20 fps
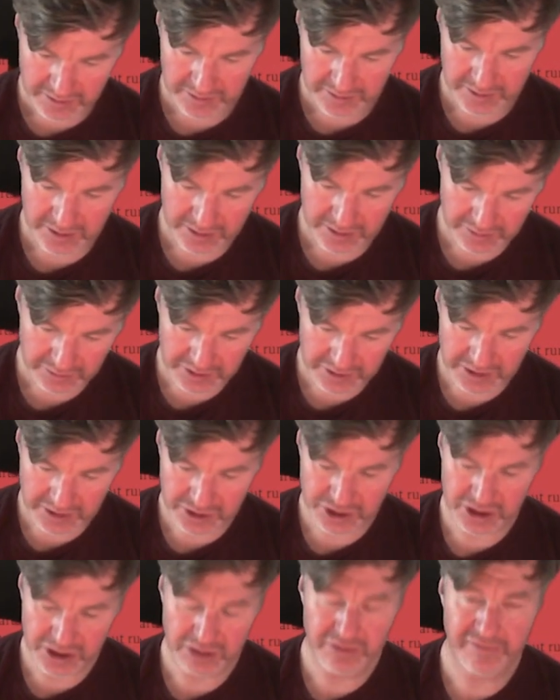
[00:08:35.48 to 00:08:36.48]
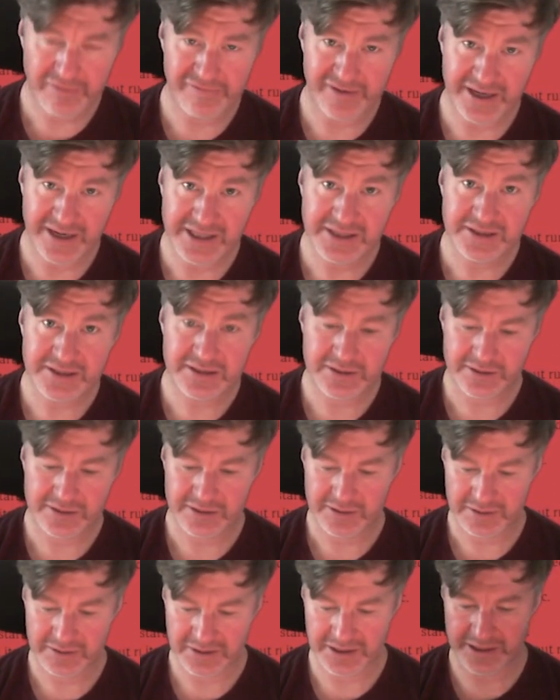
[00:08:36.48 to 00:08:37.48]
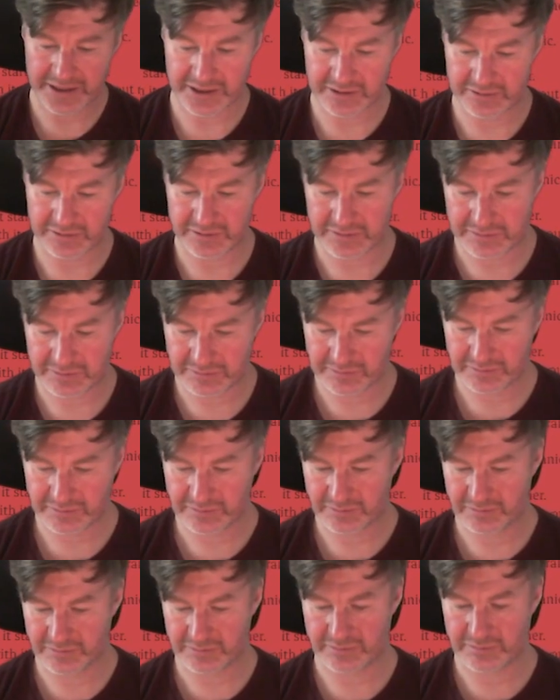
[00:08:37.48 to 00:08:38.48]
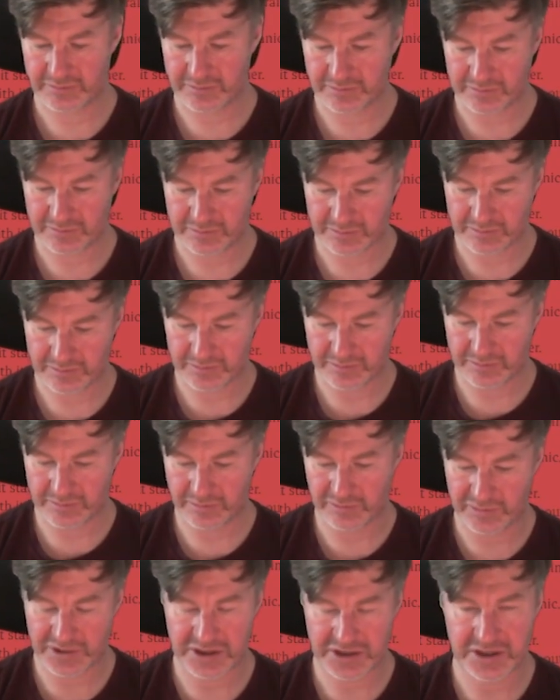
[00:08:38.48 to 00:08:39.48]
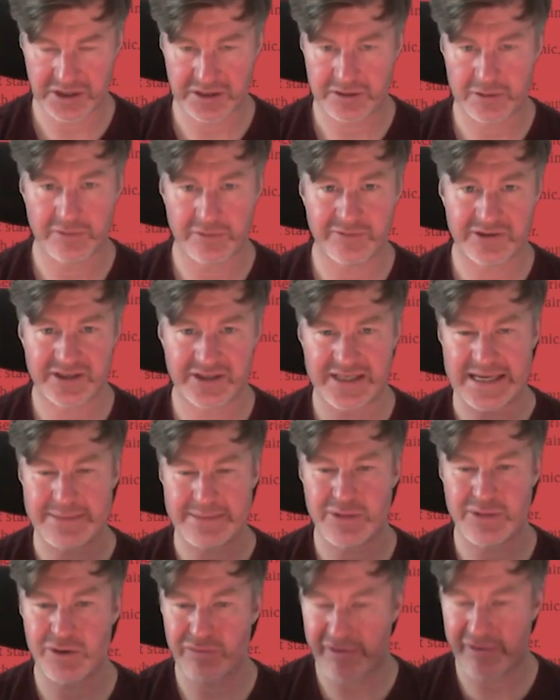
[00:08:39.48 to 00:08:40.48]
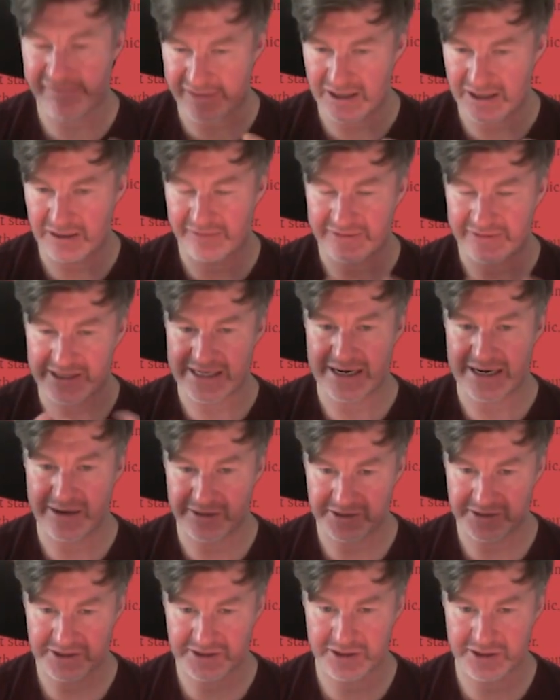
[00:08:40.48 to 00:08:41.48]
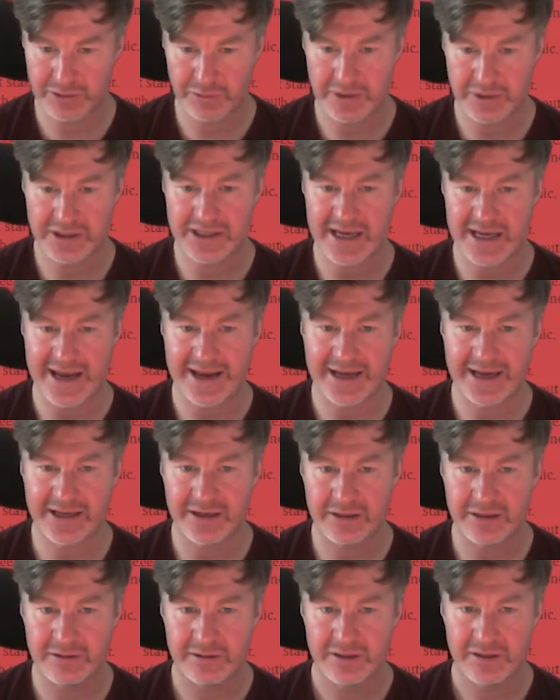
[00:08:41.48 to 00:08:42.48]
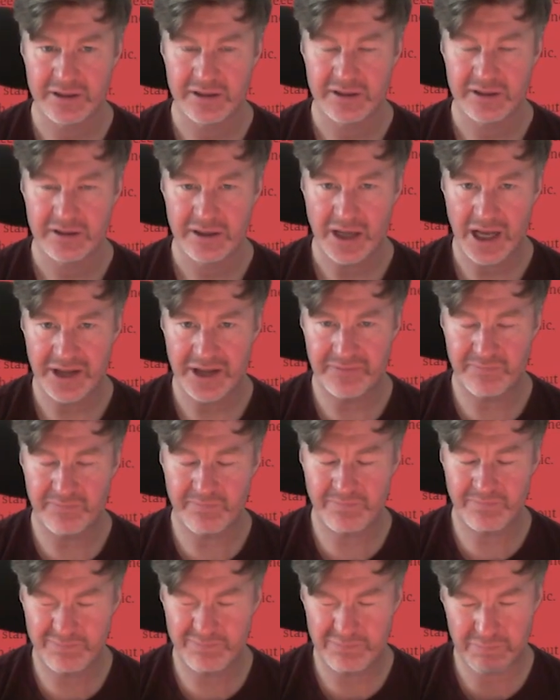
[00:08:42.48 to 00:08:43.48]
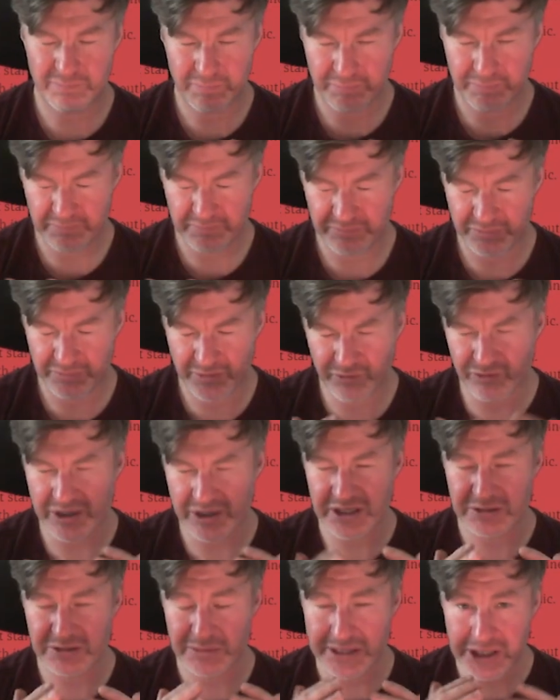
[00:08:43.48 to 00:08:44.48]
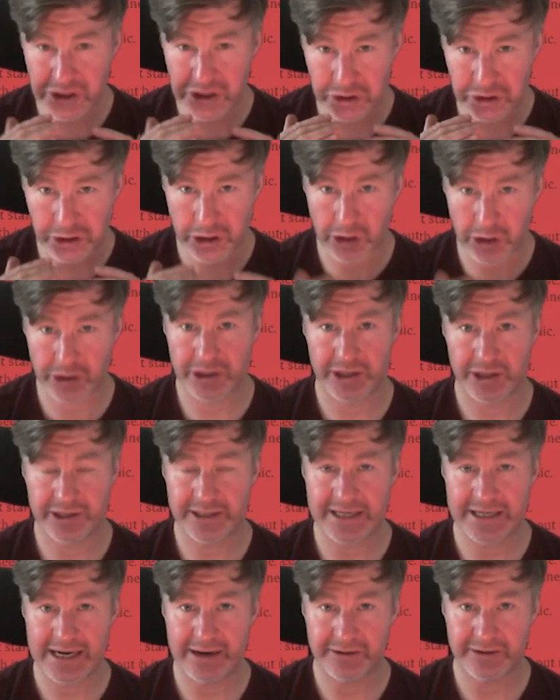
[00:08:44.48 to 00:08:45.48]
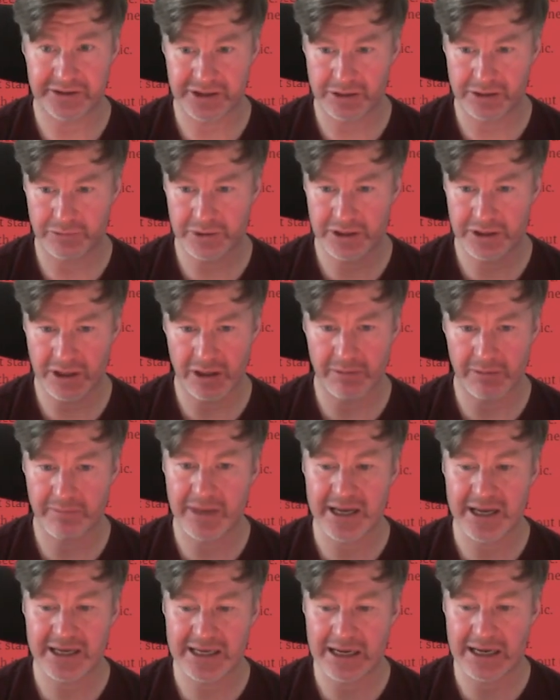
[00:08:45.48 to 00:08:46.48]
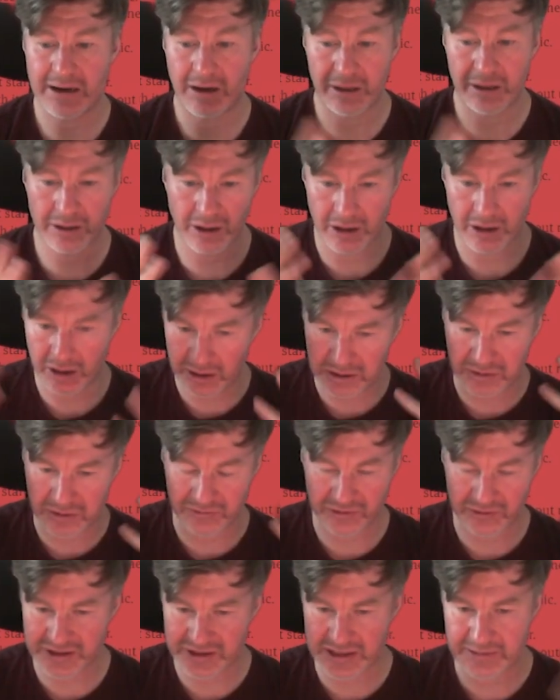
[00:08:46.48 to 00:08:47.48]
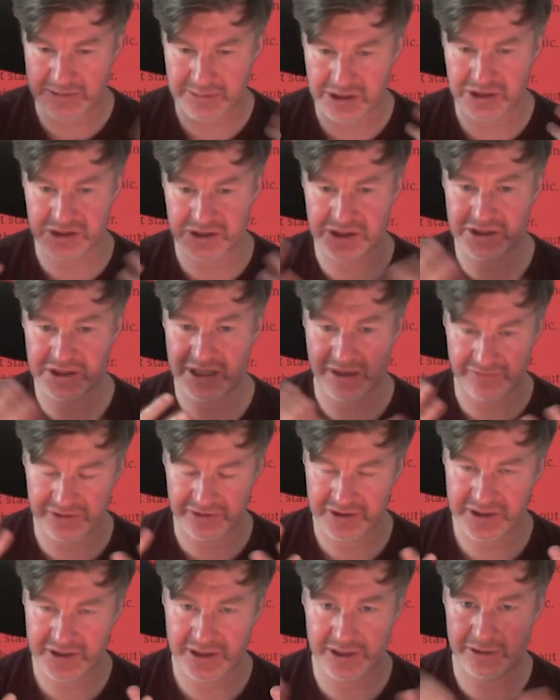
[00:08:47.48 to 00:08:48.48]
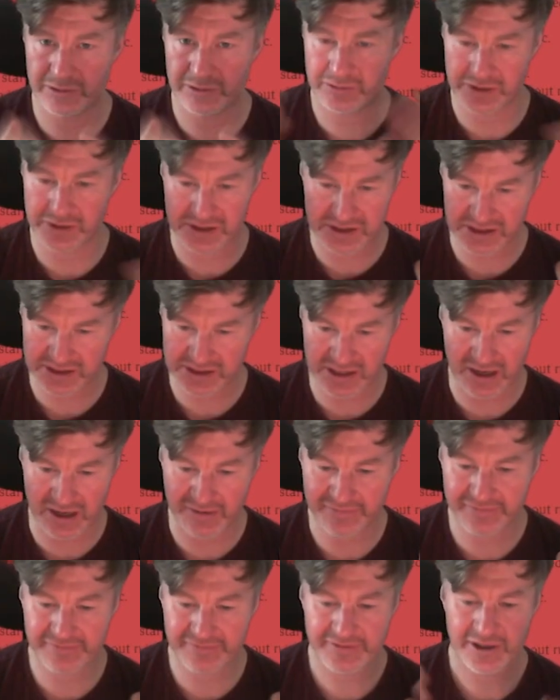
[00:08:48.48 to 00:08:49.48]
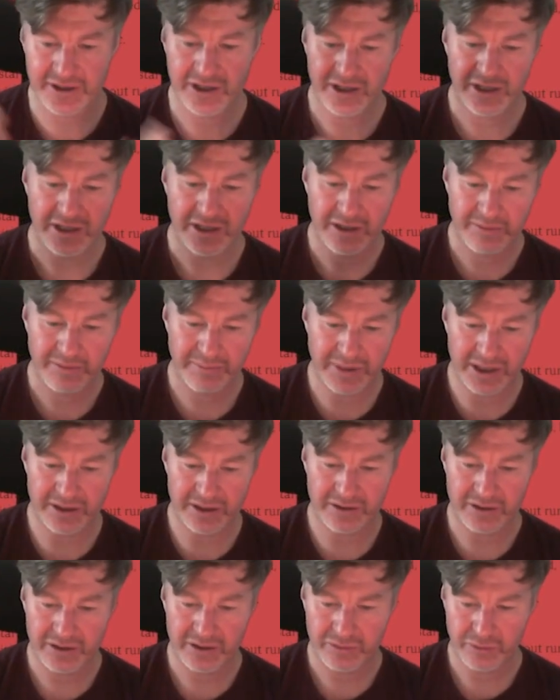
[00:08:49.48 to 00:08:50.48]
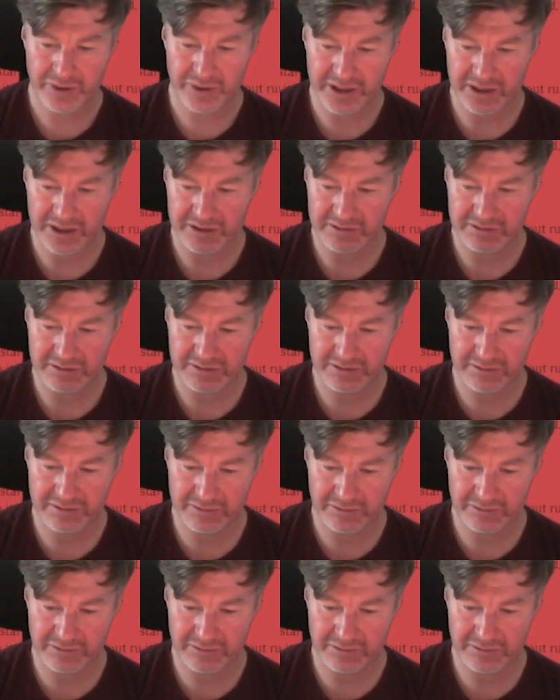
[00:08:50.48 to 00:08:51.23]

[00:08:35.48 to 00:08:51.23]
Okay, we can show a face, and this is sort of a semi-reveal of the character. So we're getting a reasonably good look at the character. We can't make out a lot, obviously, because she's covered in all this stuff, but we can